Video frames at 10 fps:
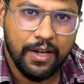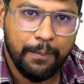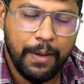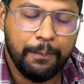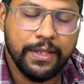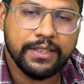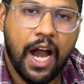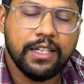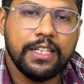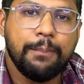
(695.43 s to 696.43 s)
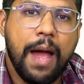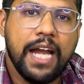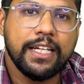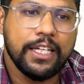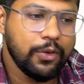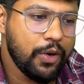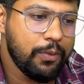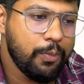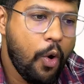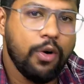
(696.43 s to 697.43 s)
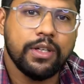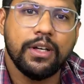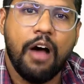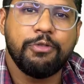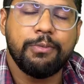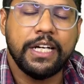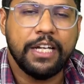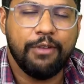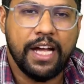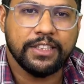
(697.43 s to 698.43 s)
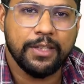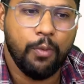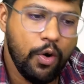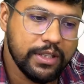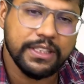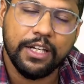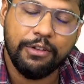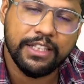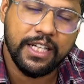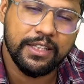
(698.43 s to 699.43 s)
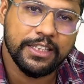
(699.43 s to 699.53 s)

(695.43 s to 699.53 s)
people start demanding more affirmative action, more reservation.